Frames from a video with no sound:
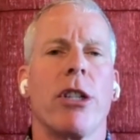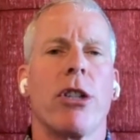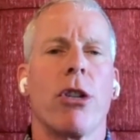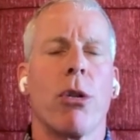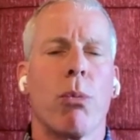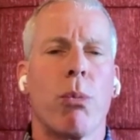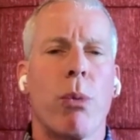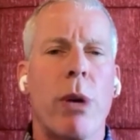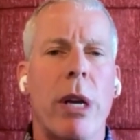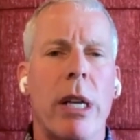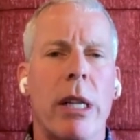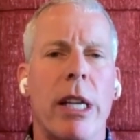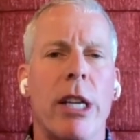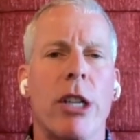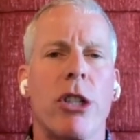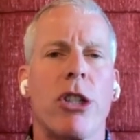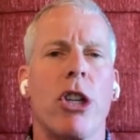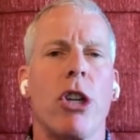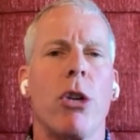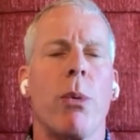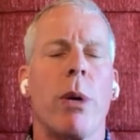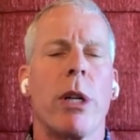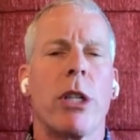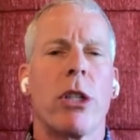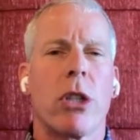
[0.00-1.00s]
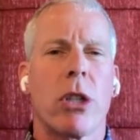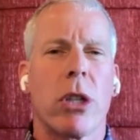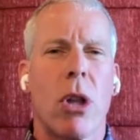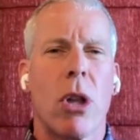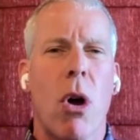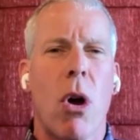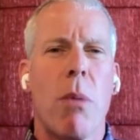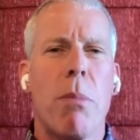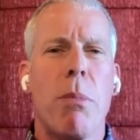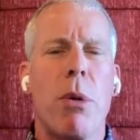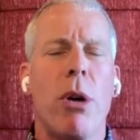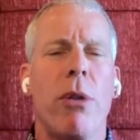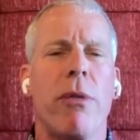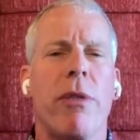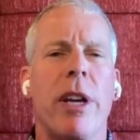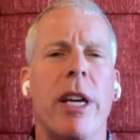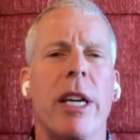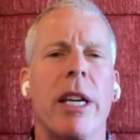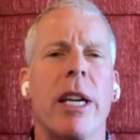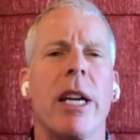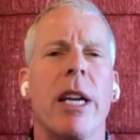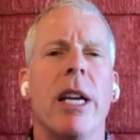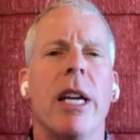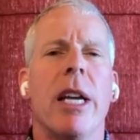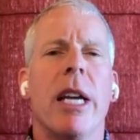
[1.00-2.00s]
it's a real issue. It's slow
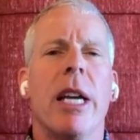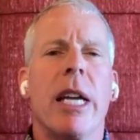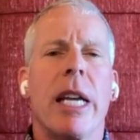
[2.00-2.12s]
moving.